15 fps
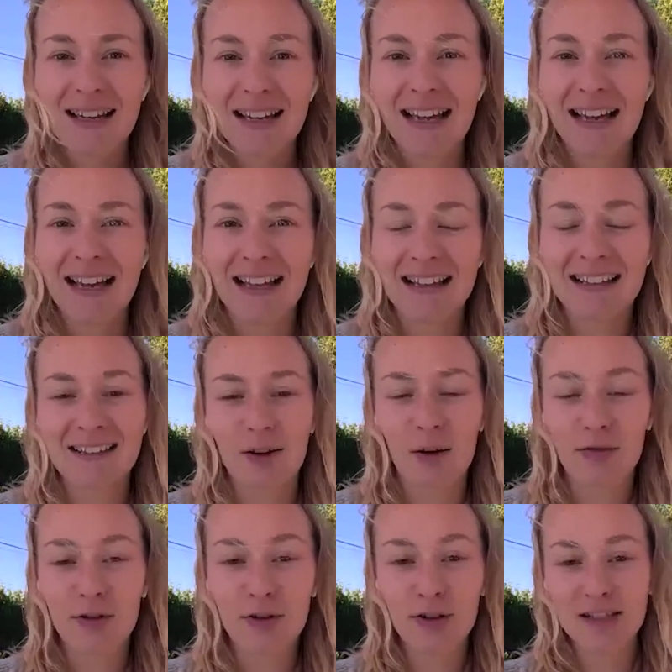And of
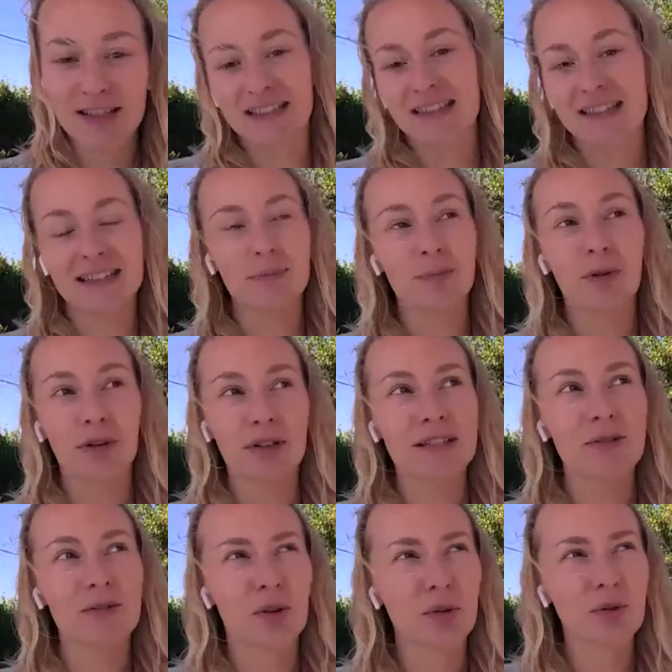course, at that point, you
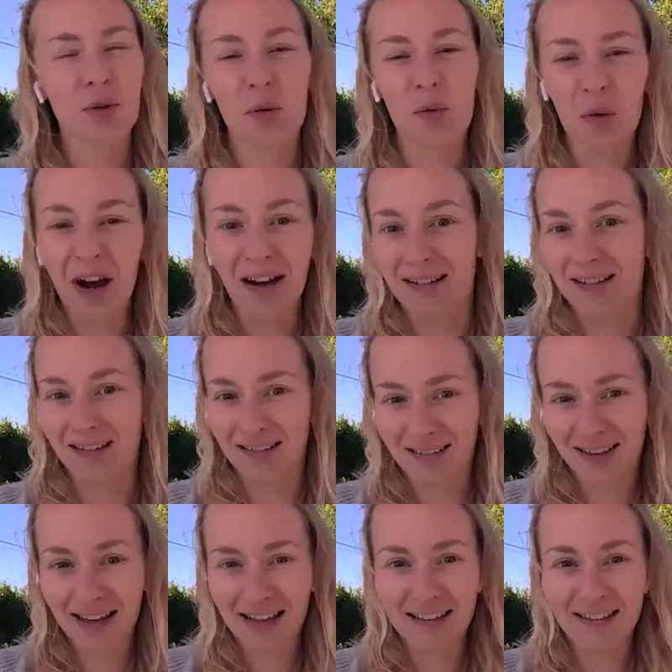don't know why.
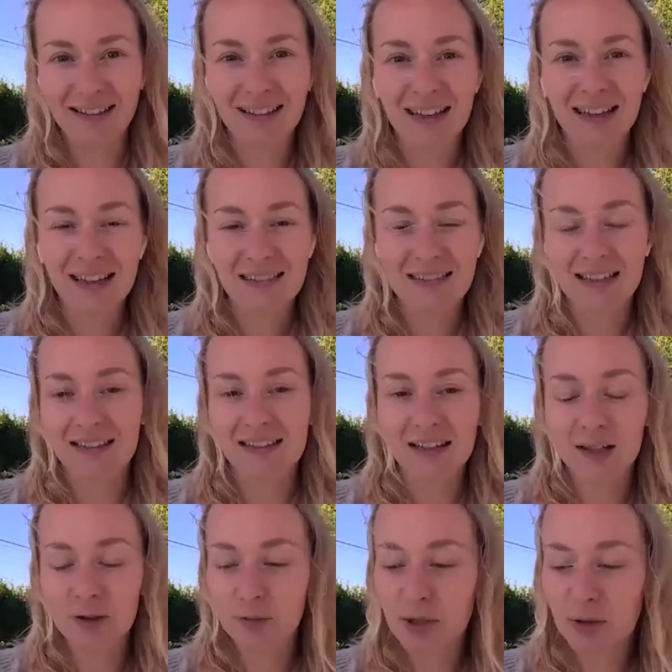And then there
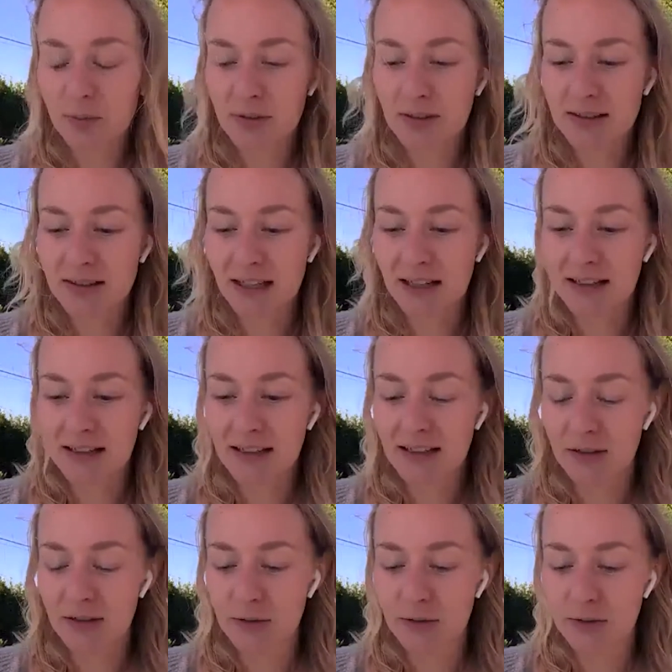are people telling
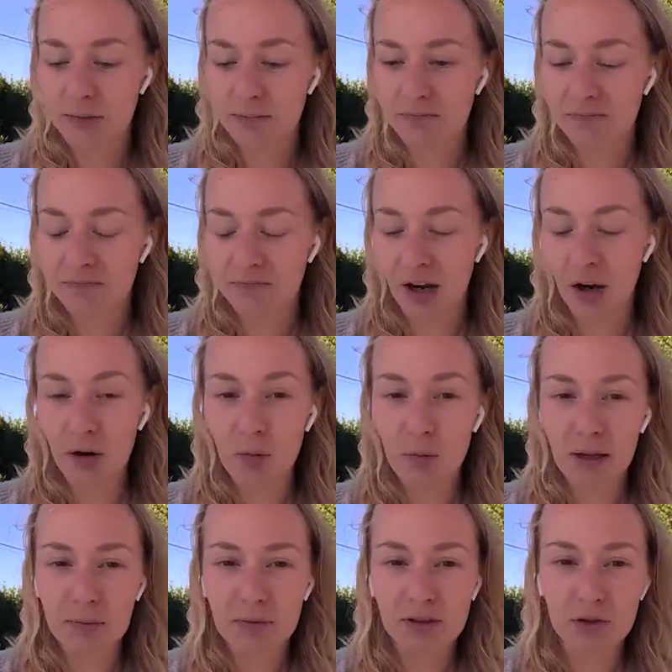you, oh,
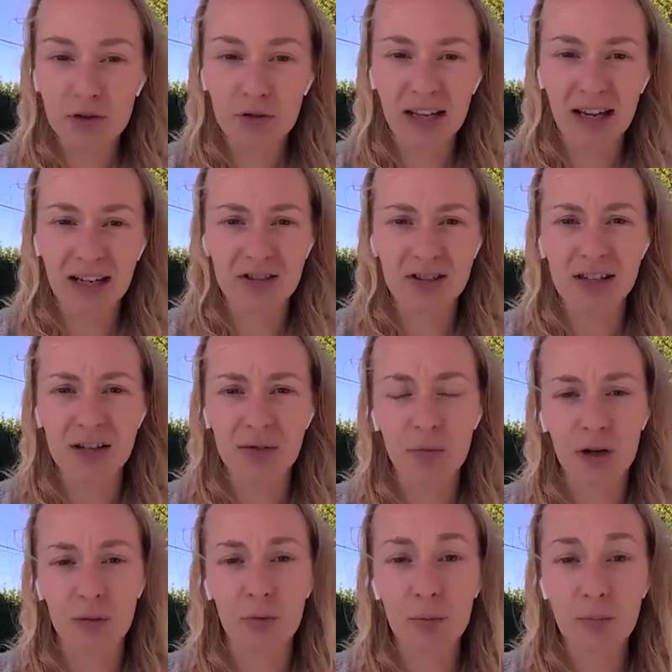maybe you should actually wear
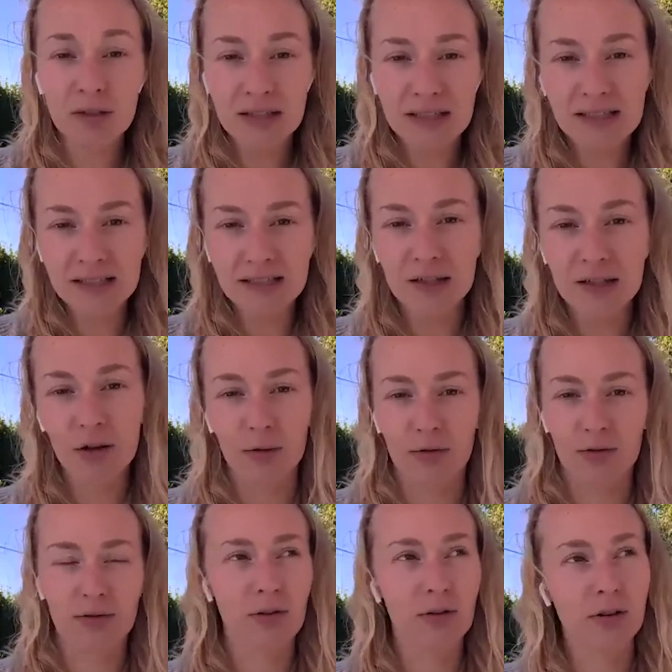more business
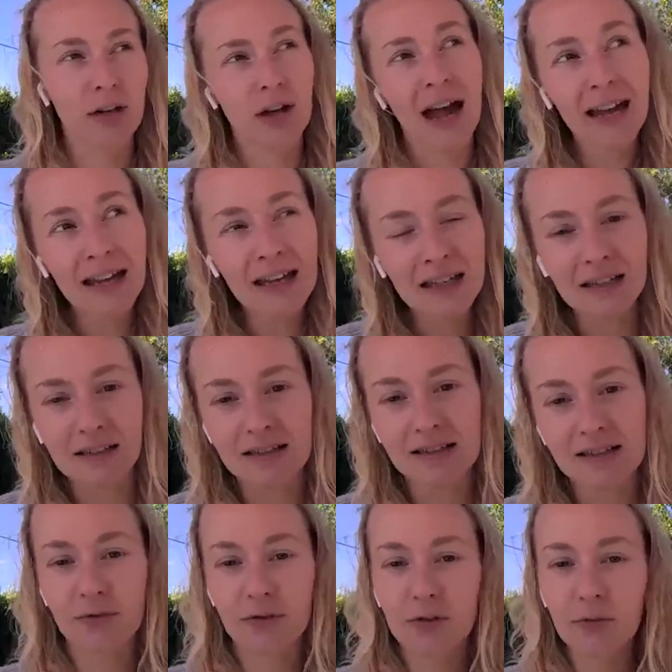clothes or high heels
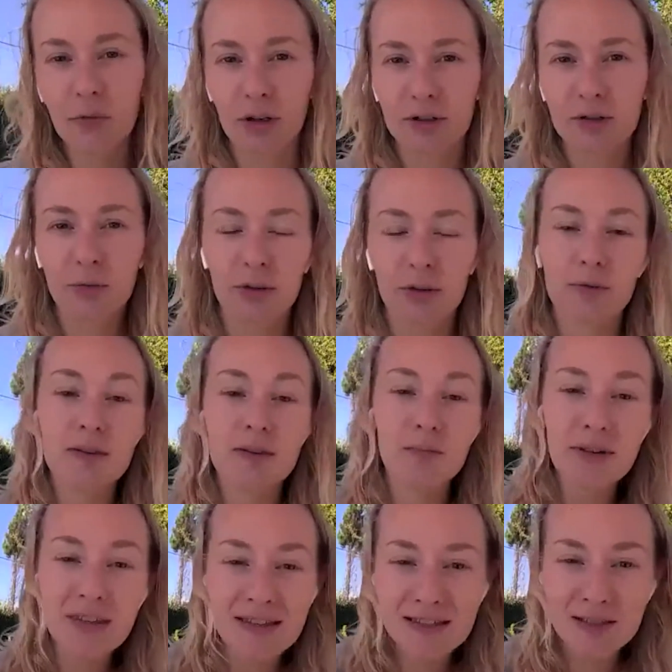if you want to work with
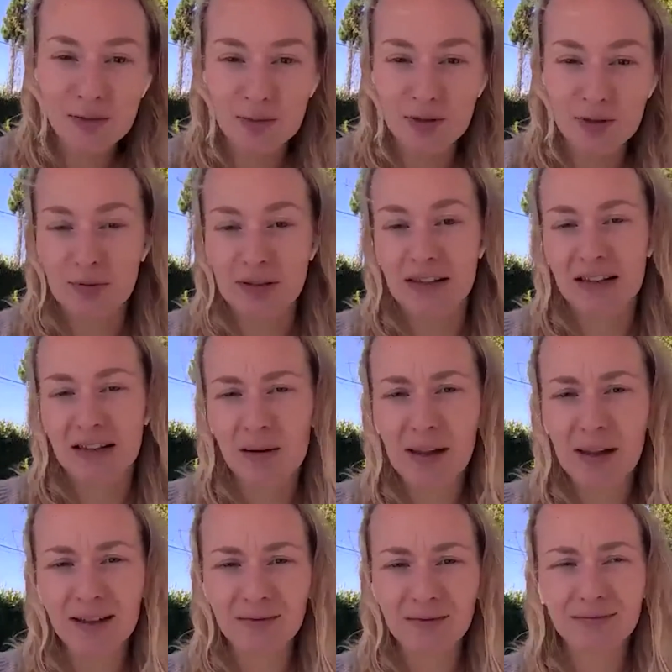business people. And I'm
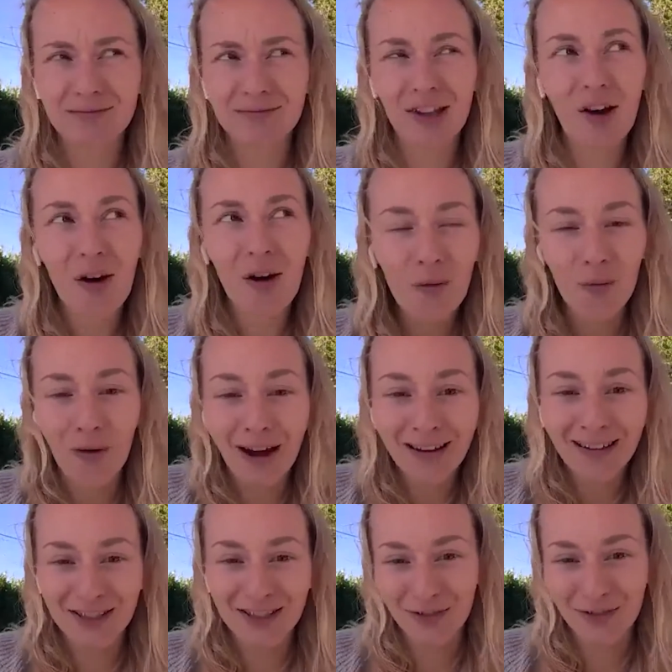like, no, why
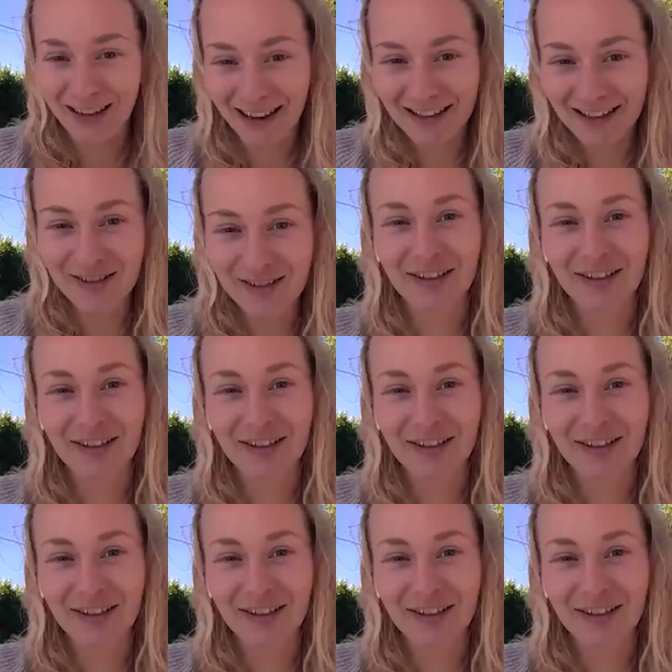should I?